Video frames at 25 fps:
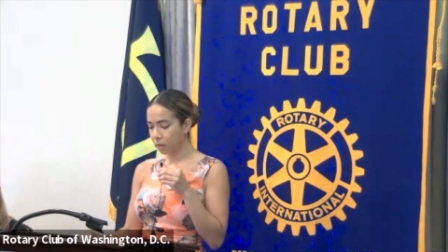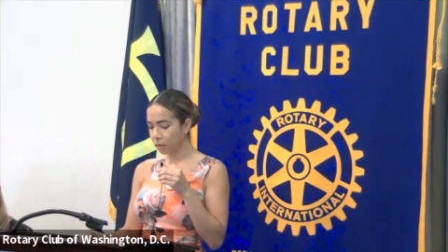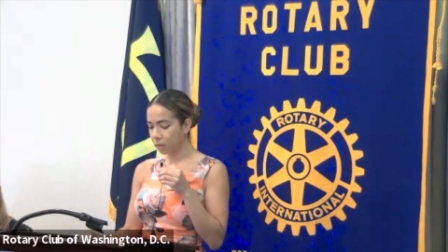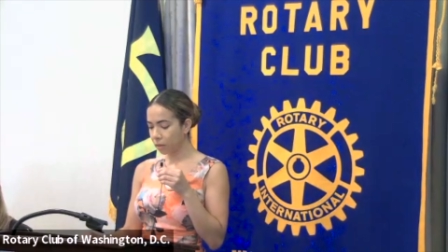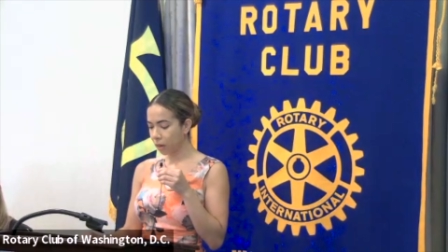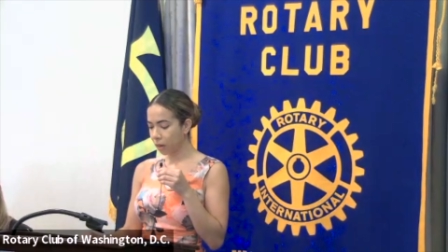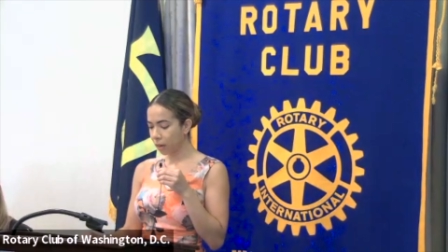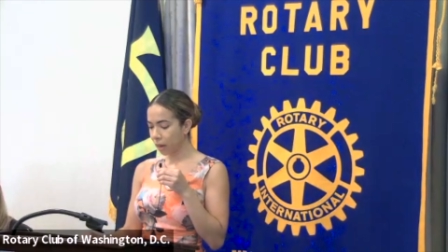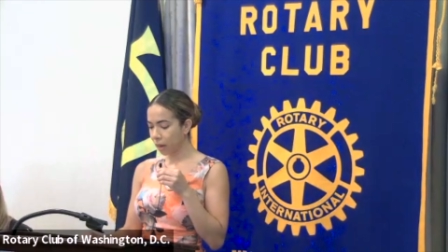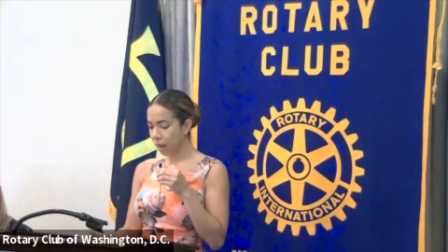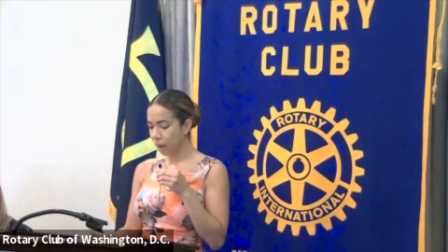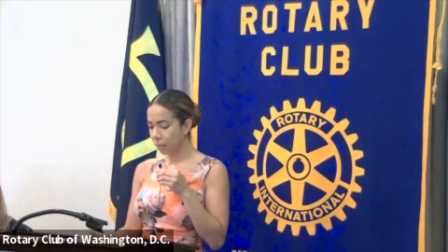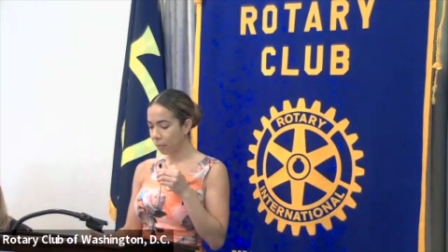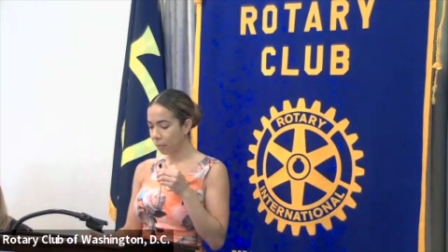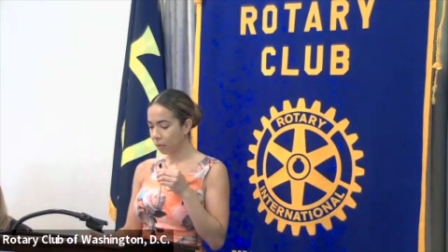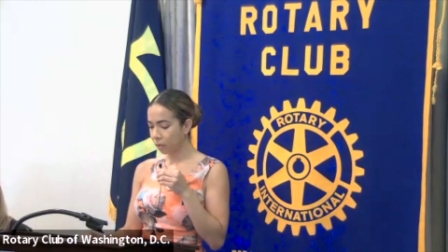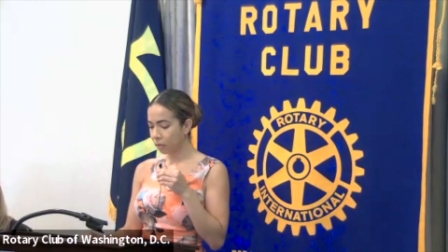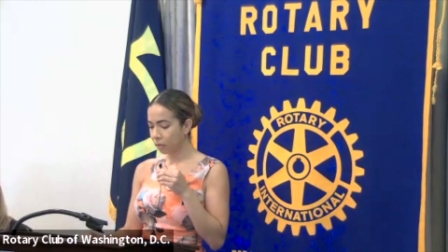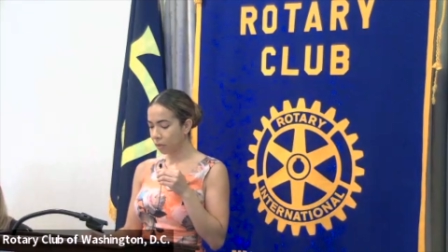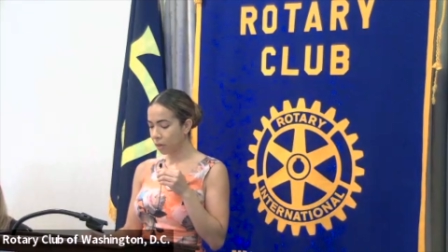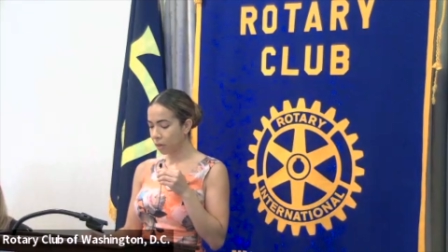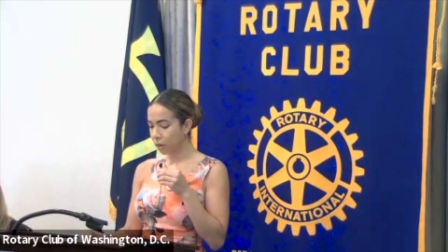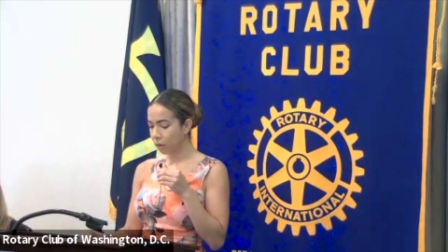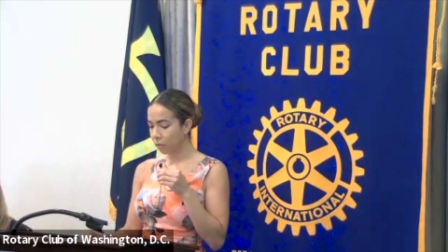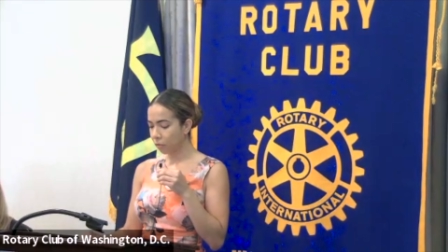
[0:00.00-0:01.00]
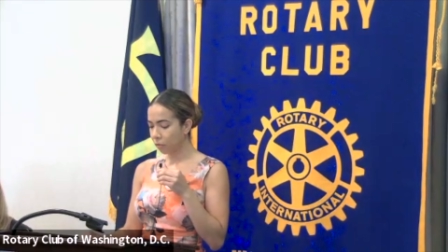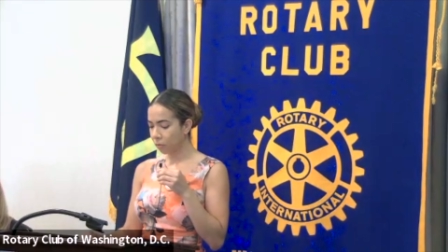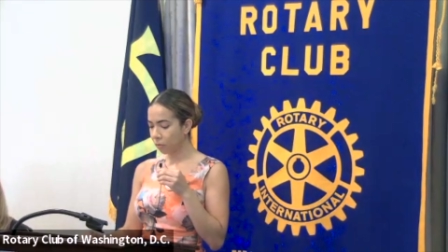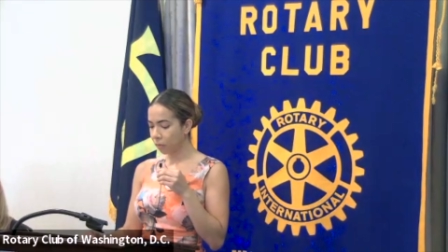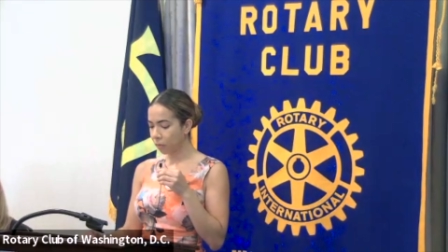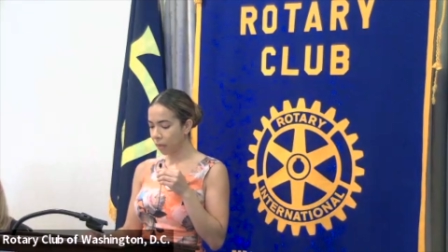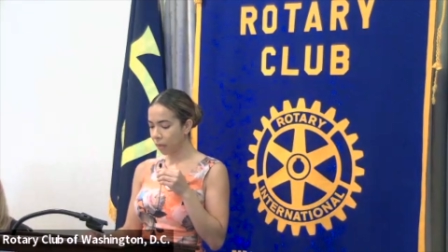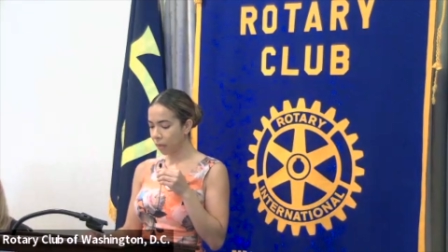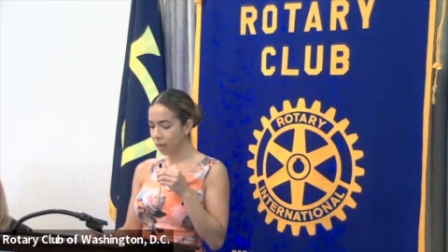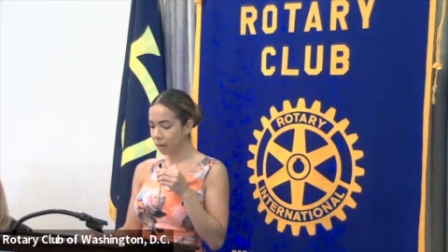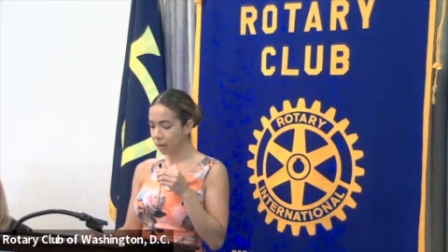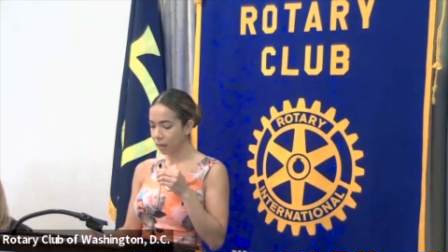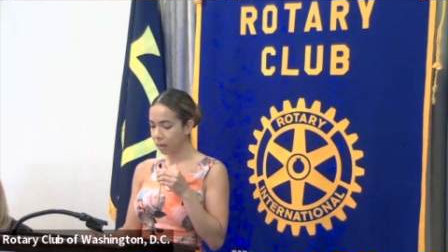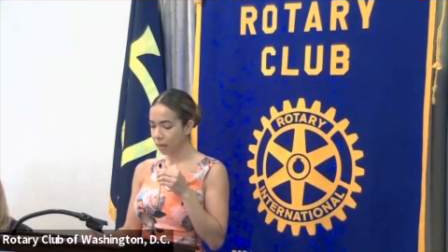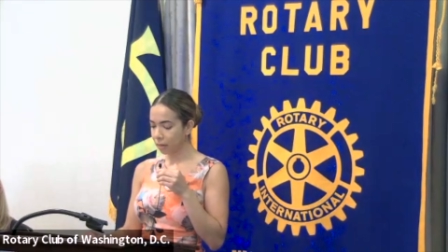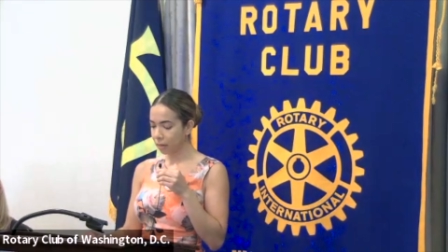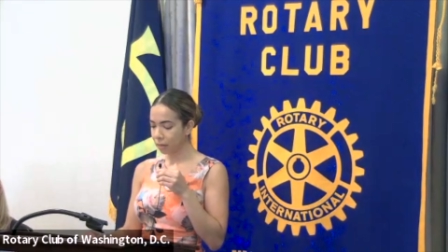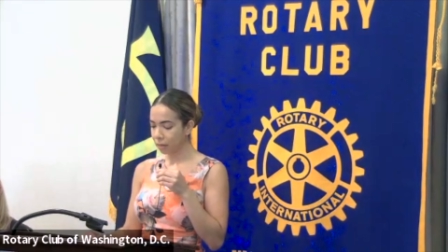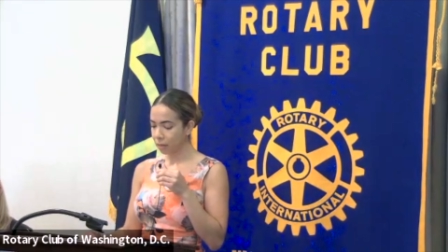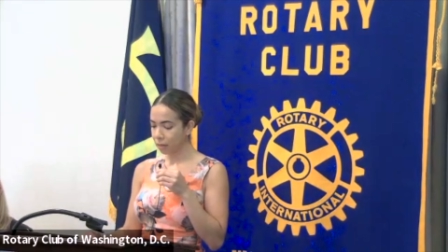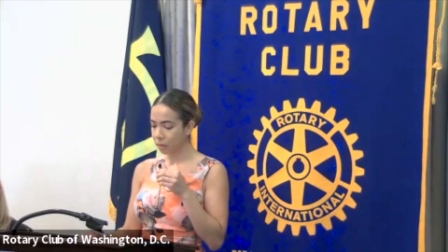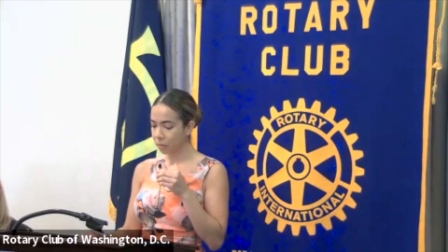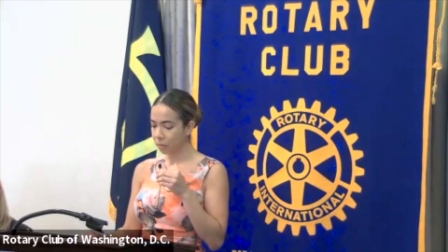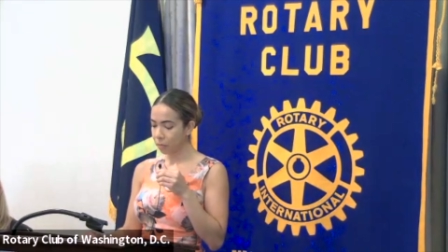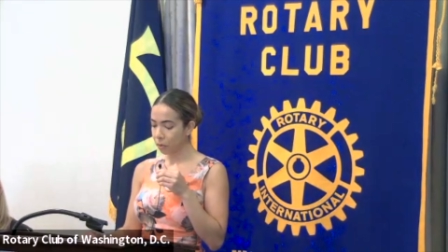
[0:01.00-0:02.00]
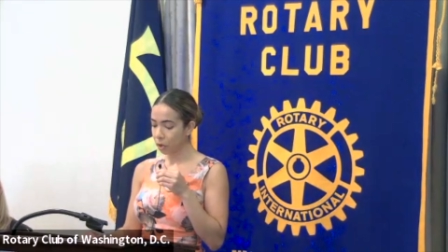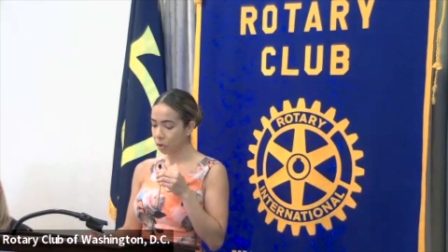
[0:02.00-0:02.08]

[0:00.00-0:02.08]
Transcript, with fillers: state capital to hear from the candidates in